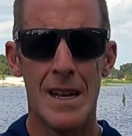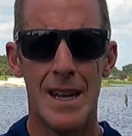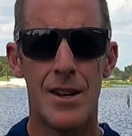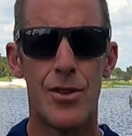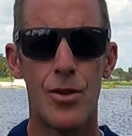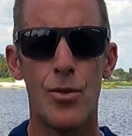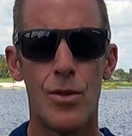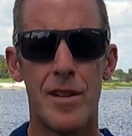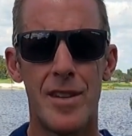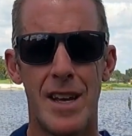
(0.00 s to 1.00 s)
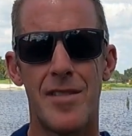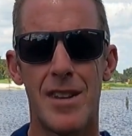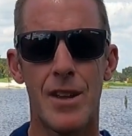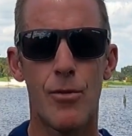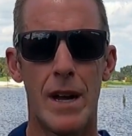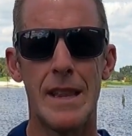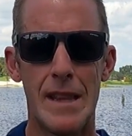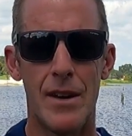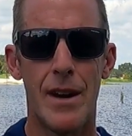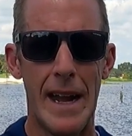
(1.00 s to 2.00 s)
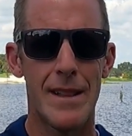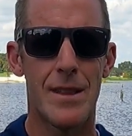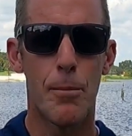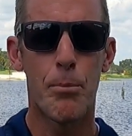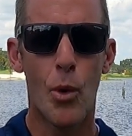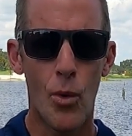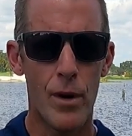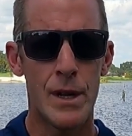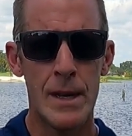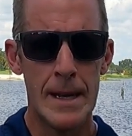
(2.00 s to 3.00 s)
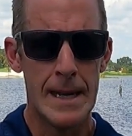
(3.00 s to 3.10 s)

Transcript: and do the testing right there at the port.